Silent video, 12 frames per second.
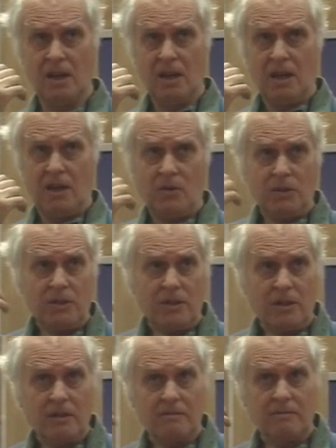in order
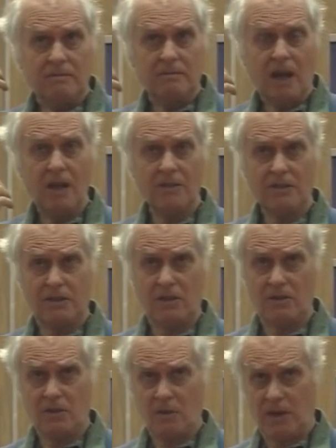to ask
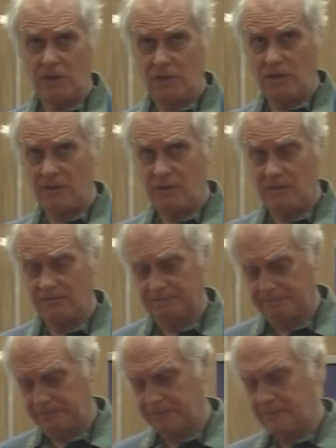those questions.
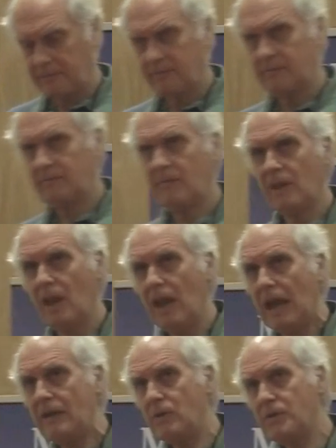
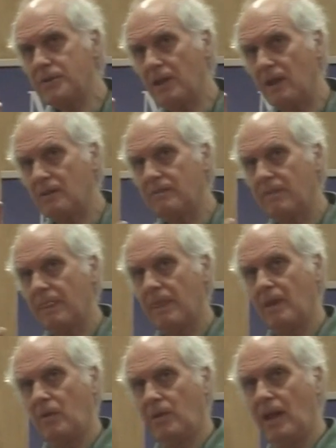And also,
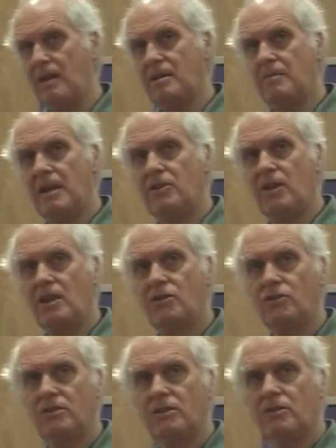without
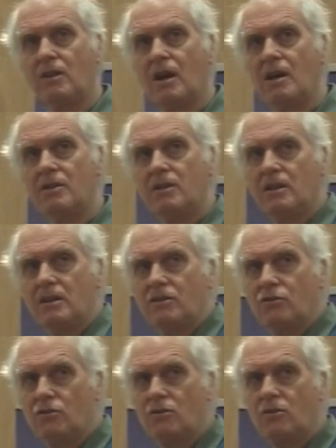imagination, you can't
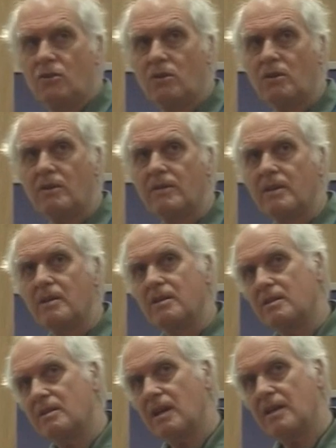draw
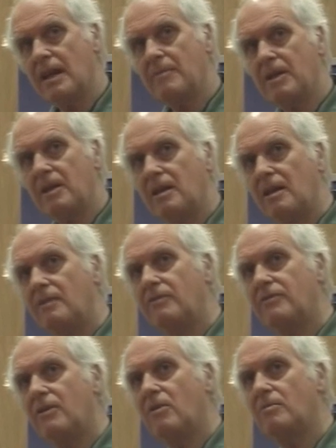dynamically
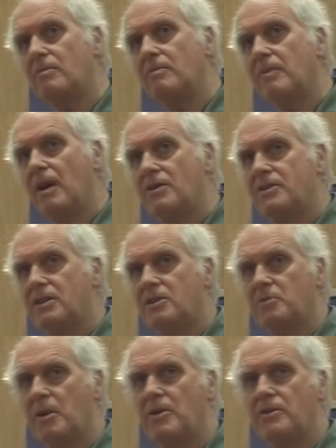from past
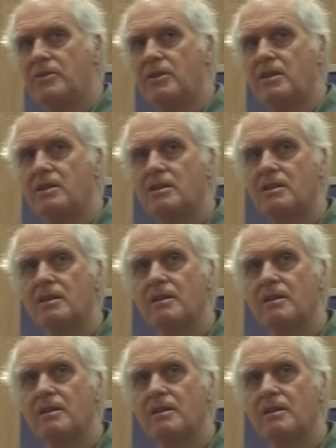experiences